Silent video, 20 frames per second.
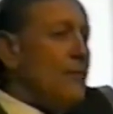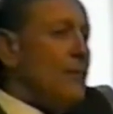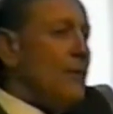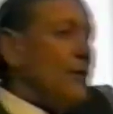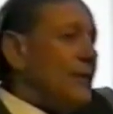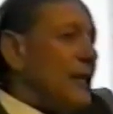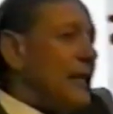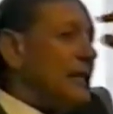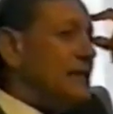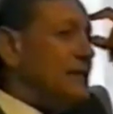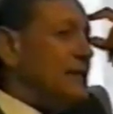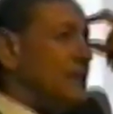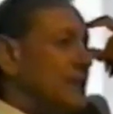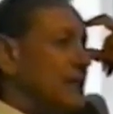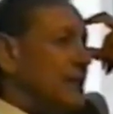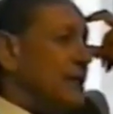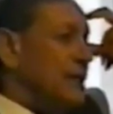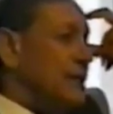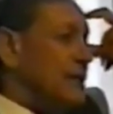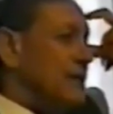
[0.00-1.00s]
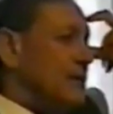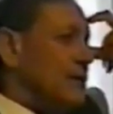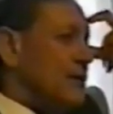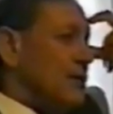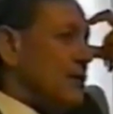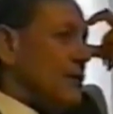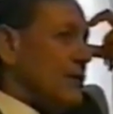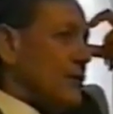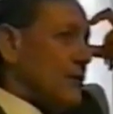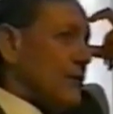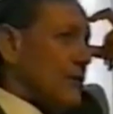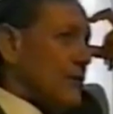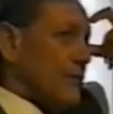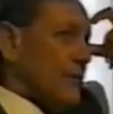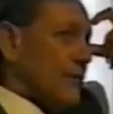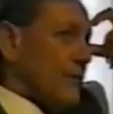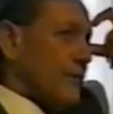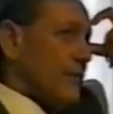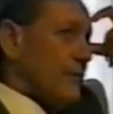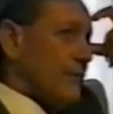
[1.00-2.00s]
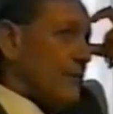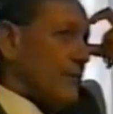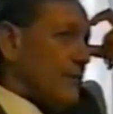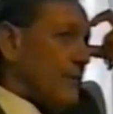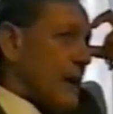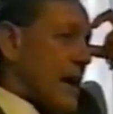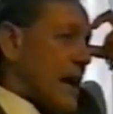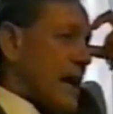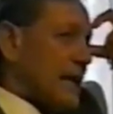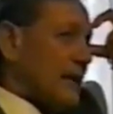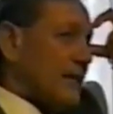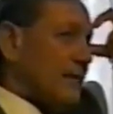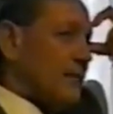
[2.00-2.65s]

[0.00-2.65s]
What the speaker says: But that's the part